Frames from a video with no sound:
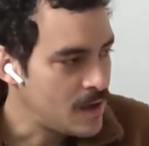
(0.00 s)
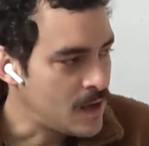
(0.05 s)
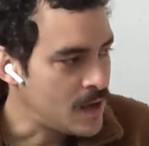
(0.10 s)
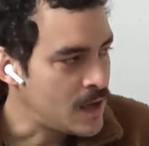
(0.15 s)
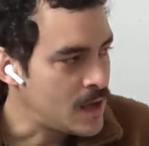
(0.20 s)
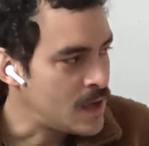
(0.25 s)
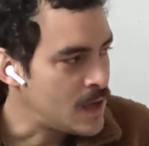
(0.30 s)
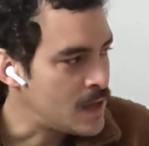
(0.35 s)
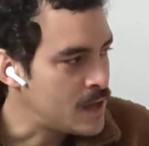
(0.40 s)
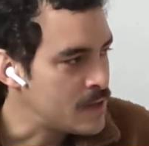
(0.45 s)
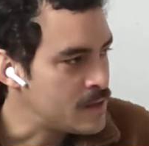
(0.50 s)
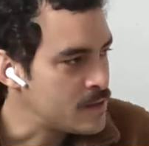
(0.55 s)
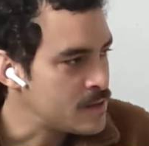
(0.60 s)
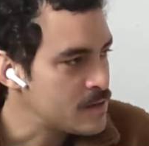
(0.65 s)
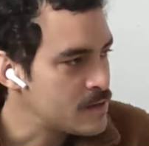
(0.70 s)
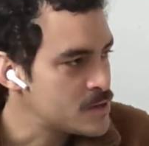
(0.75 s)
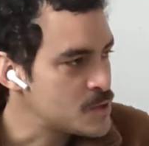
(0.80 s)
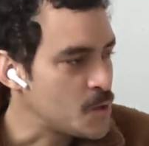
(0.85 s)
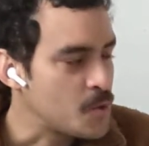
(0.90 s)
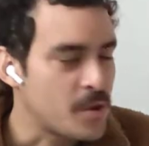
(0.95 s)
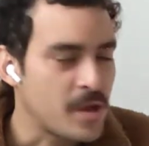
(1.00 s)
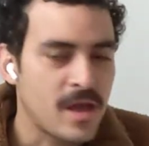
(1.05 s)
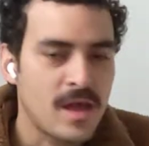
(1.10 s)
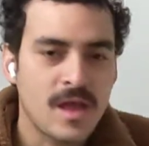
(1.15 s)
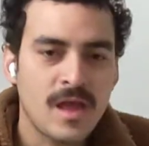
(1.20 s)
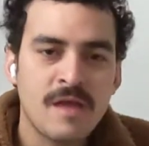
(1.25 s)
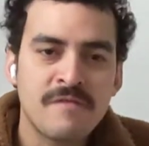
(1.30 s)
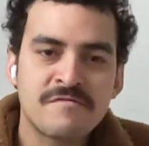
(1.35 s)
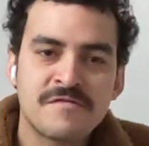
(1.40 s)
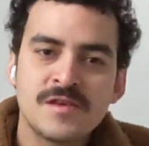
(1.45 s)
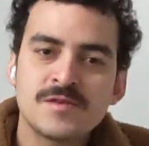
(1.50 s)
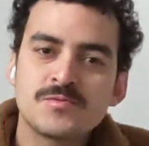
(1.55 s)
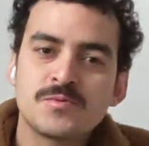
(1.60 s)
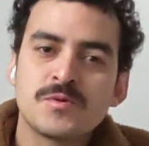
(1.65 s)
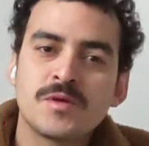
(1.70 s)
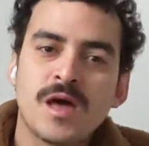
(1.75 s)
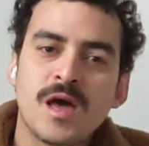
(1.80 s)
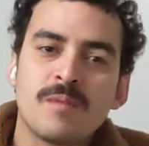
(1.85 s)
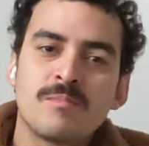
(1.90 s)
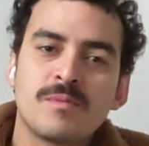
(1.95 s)
And so if this
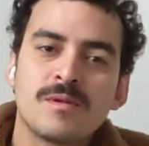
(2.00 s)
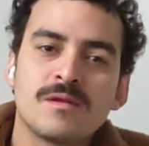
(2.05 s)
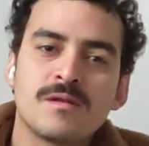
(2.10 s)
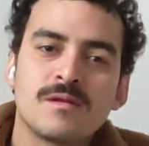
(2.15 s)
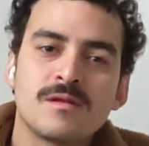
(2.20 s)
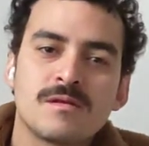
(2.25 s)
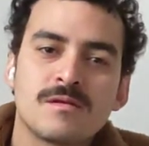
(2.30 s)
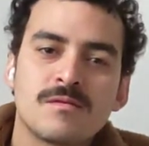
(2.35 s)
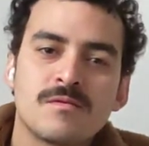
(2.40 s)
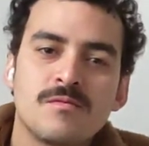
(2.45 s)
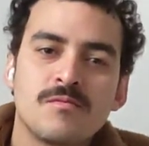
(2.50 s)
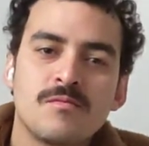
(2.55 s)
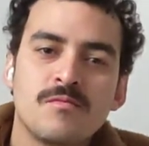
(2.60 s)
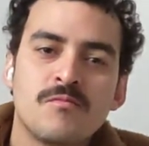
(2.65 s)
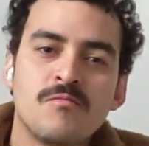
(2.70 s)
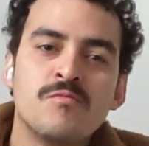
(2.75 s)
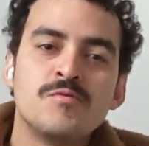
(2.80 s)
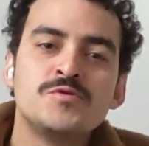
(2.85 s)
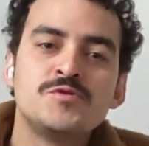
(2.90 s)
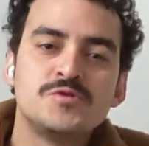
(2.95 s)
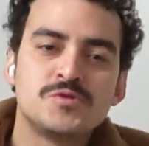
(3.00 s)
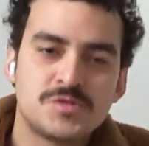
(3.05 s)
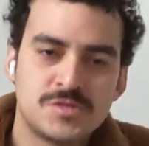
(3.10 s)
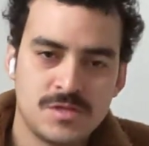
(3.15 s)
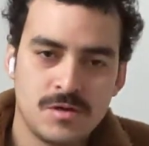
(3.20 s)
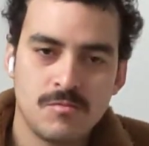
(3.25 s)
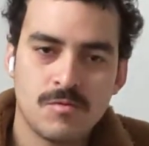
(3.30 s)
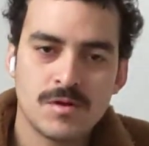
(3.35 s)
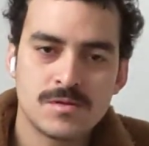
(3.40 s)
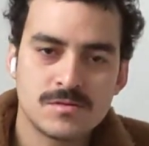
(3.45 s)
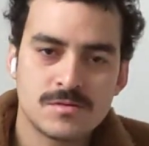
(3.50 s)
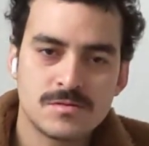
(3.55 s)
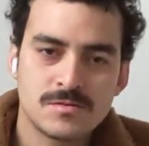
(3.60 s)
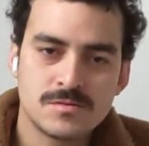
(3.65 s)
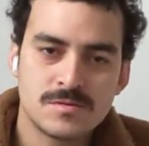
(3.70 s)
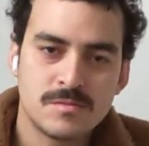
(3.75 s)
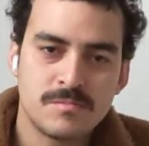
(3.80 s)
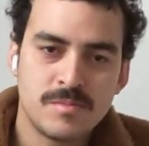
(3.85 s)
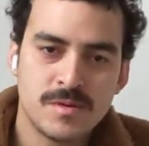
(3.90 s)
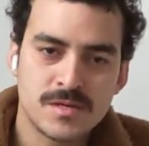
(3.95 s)
would happen, would you still want to
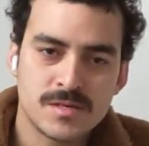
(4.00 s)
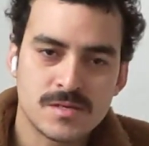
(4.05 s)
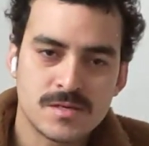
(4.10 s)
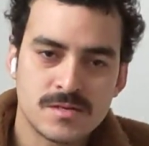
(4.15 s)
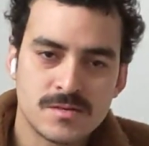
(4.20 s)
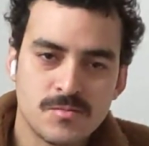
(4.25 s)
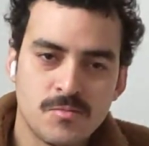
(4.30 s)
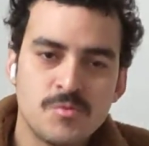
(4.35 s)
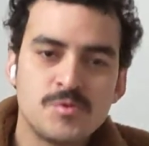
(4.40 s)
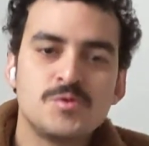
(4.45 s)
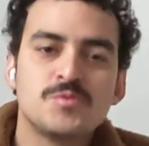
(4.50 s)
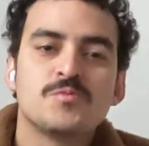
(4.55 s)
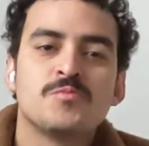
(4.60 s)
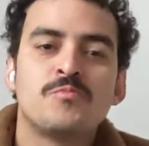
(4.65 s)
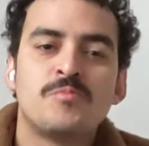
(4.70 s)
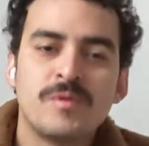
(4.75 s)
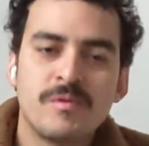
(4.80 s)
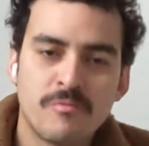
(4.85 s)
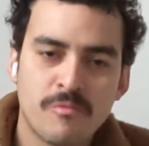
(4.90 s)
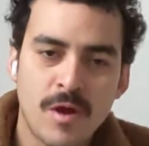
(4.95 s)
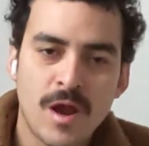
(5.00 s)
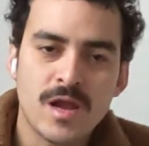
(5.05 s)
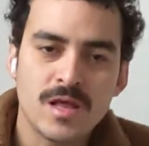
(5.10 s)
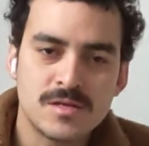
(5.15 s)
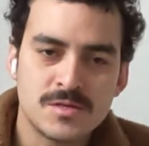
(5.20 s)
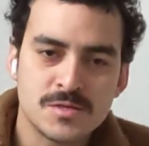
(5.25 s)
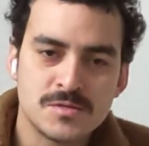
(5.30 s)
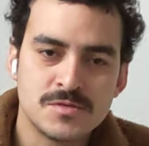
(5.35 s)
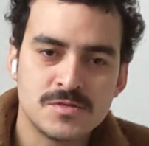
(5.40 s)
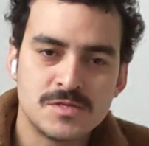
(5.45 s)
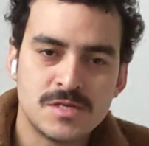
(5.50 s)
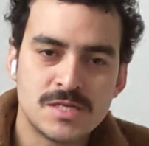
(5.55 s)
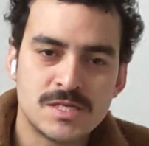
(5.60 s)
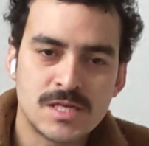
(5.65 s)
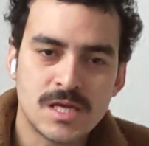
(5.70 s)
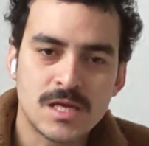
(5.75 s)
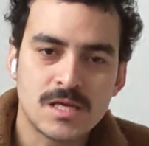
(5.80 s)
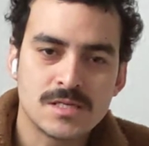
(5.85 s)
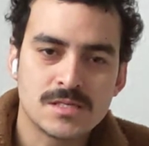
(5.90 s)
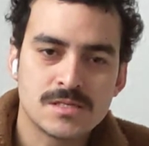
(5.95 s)
do the business? Would you be ready to do these
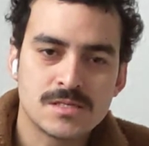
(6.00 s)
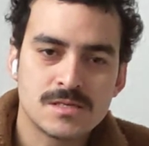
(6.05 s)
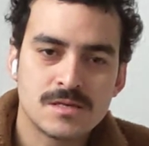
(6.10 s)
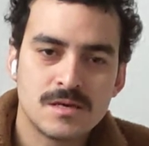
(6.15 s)
things?